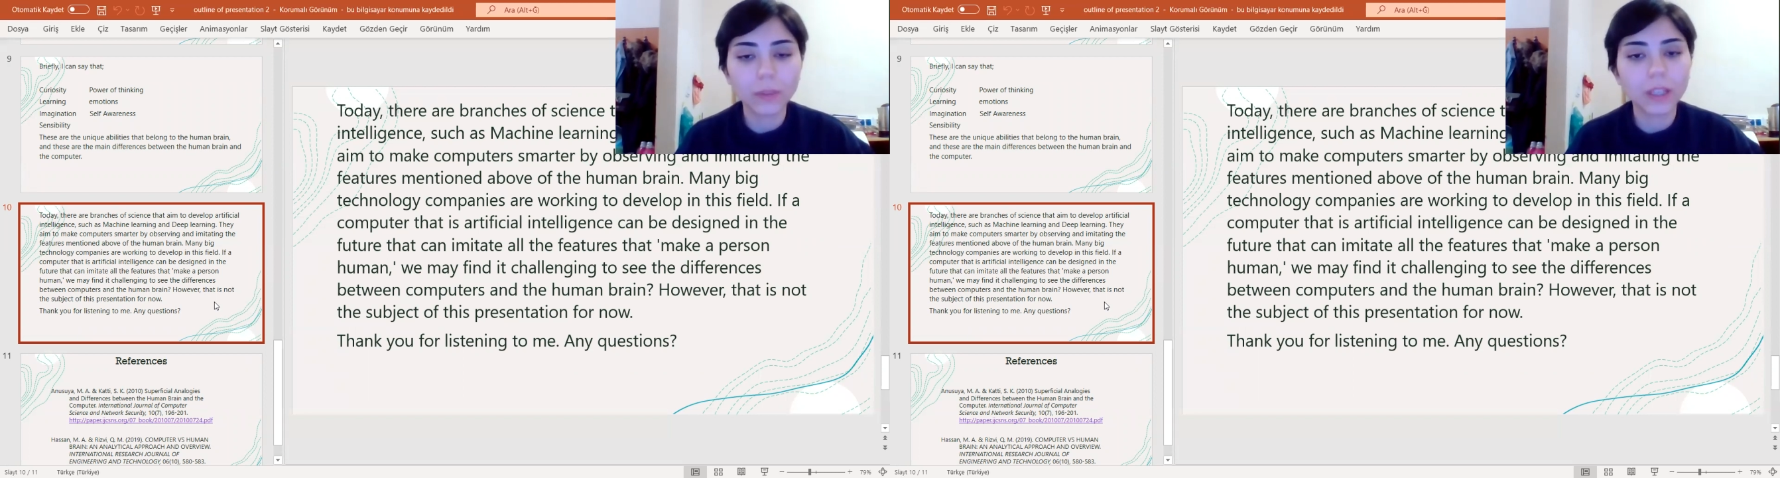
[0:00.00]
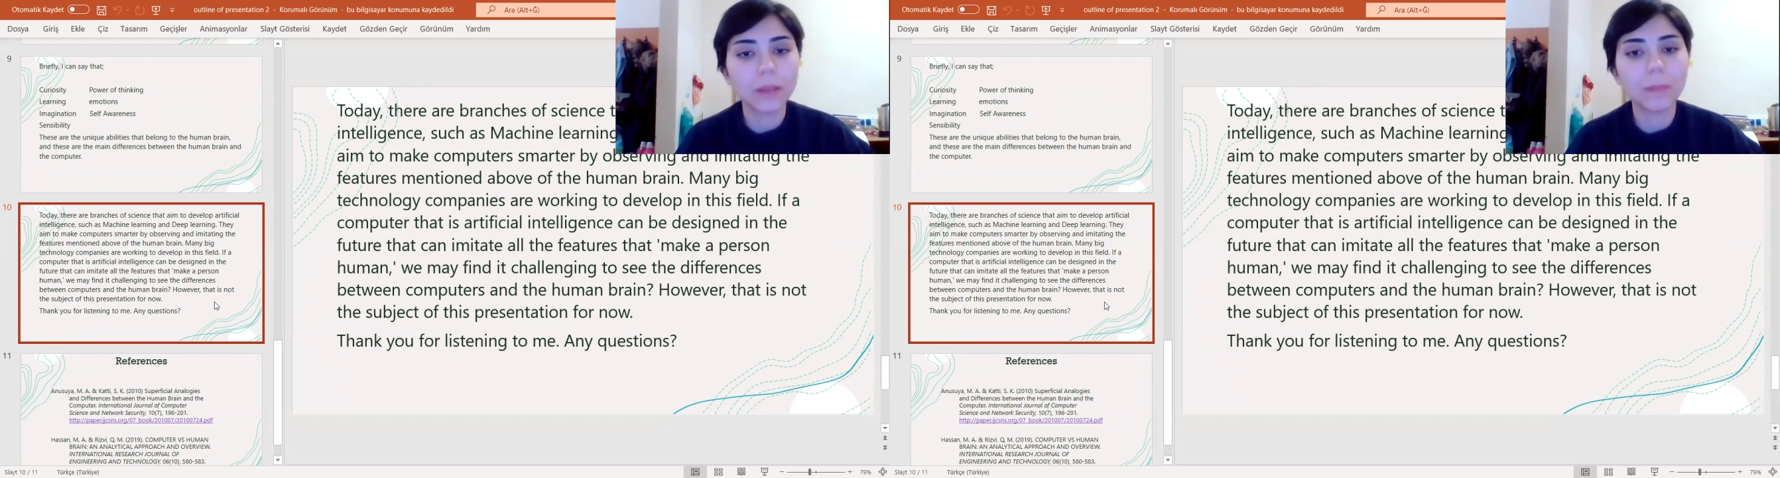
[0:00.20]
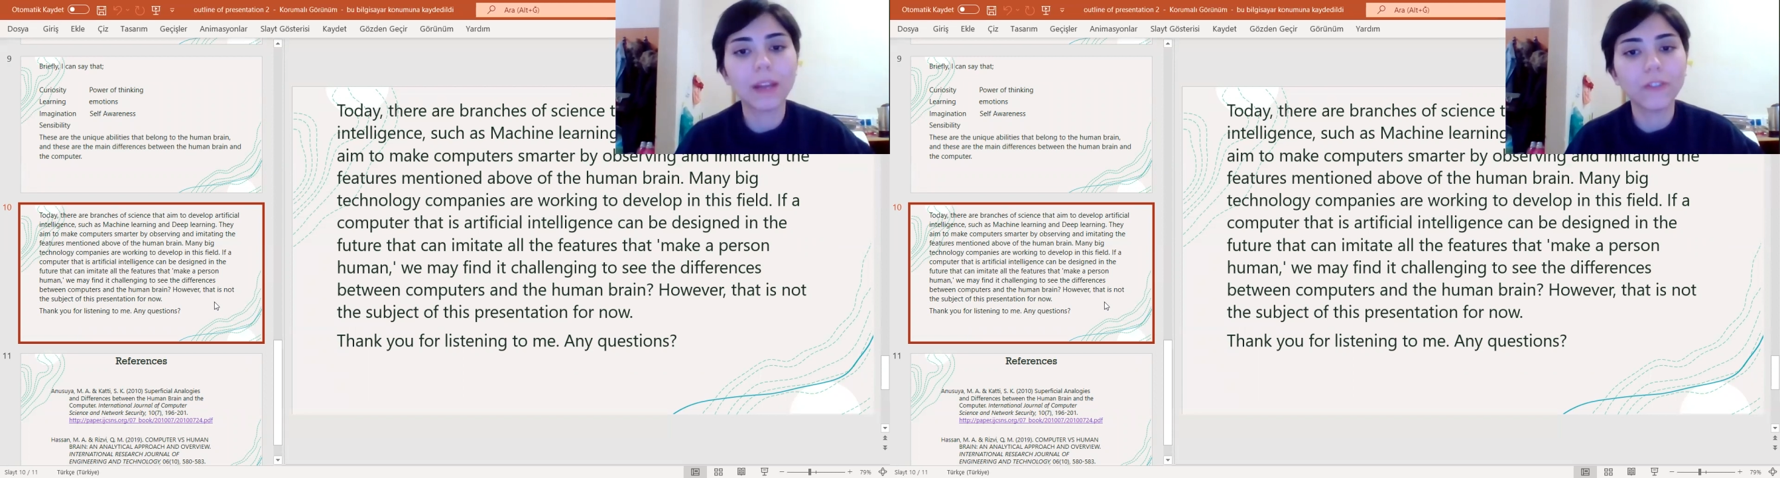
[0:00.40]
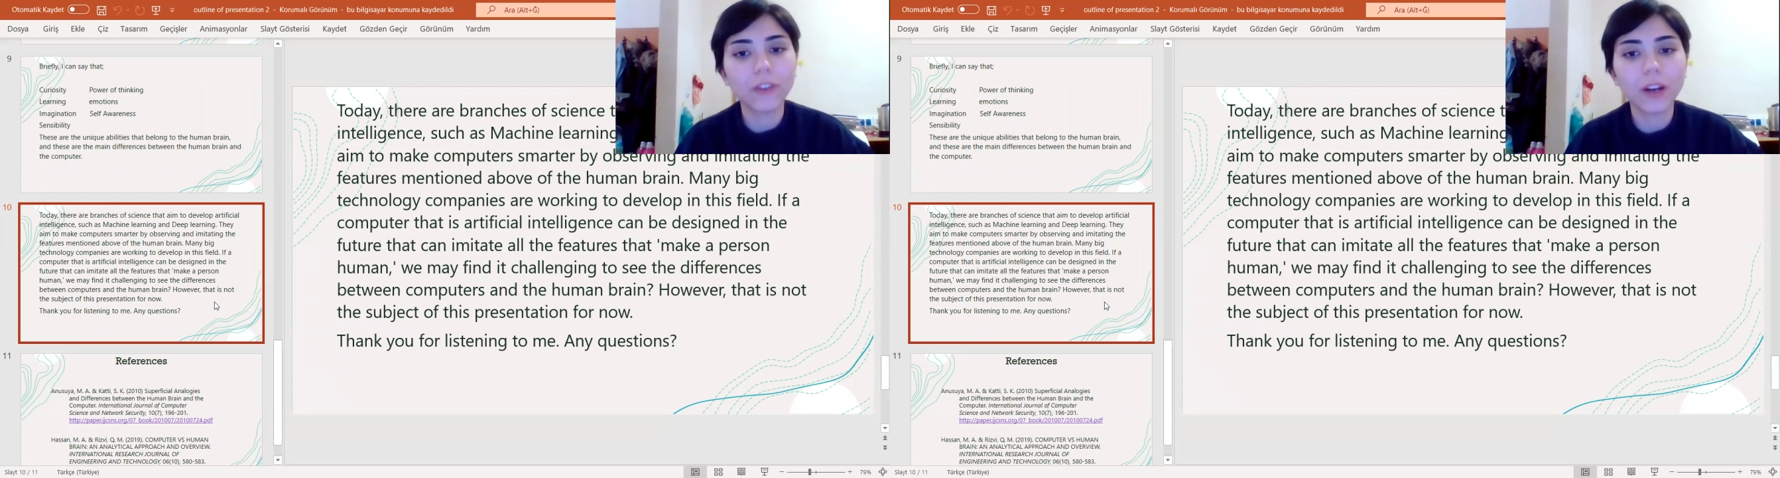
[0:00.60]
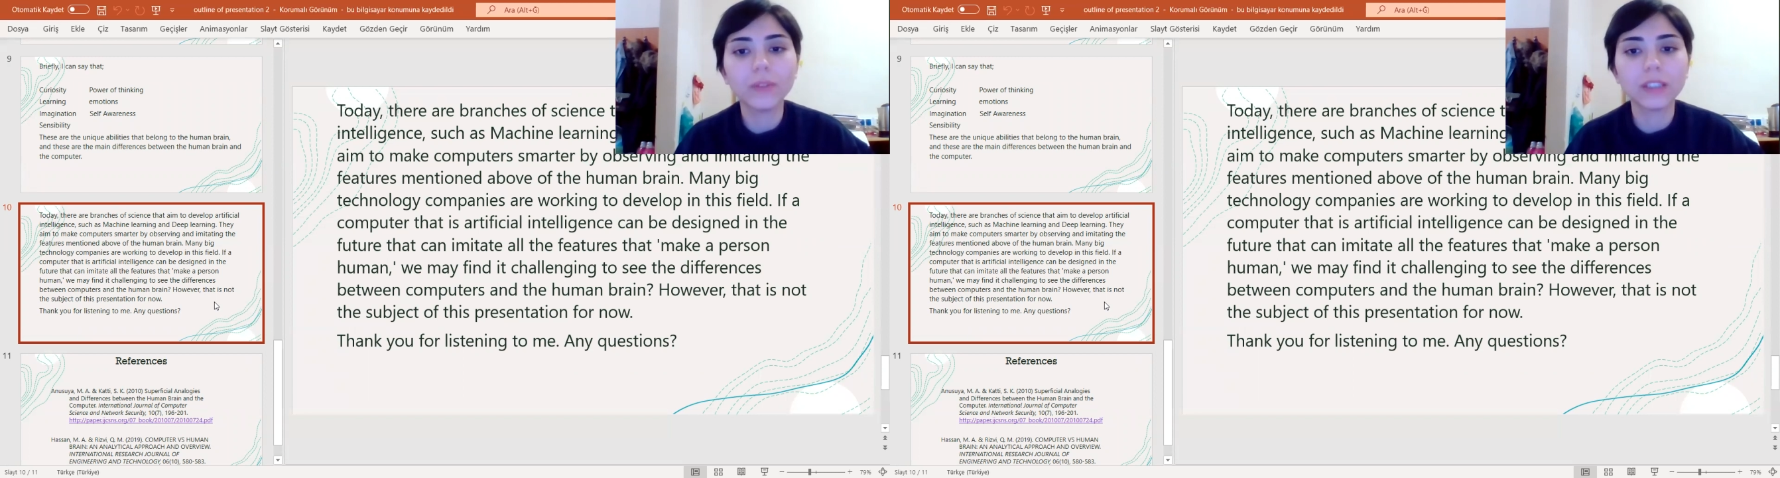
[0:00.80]
we may
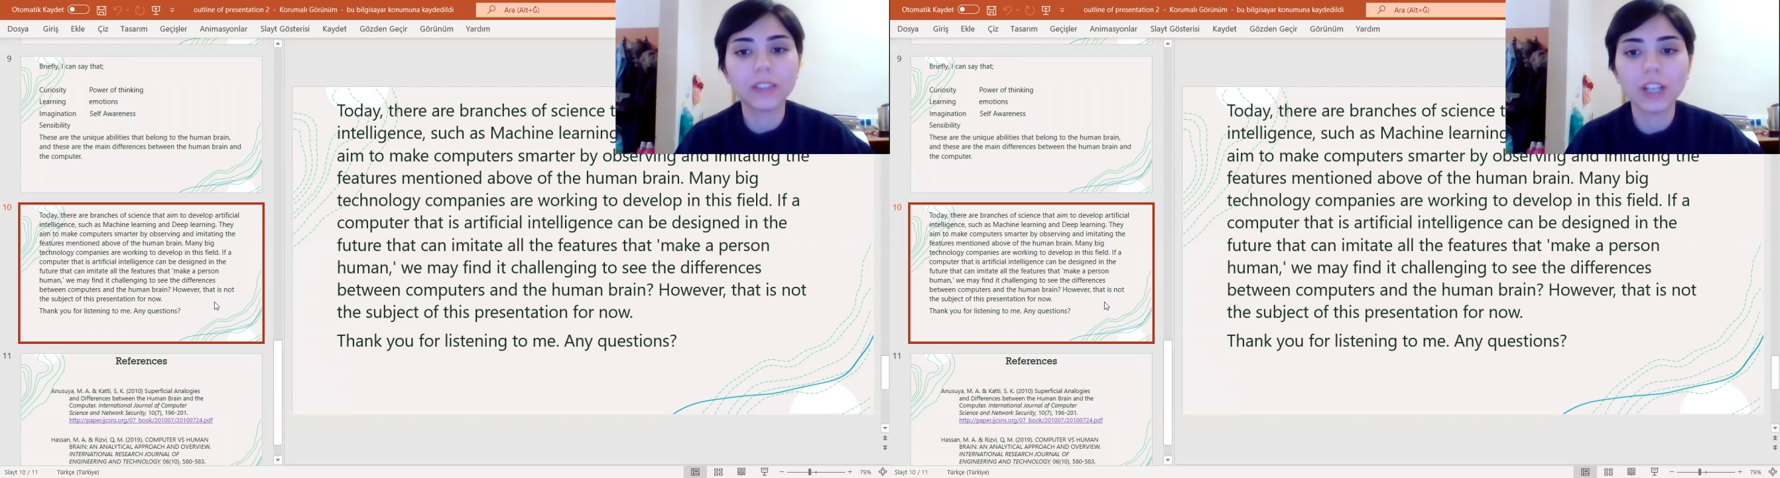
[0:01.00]
find it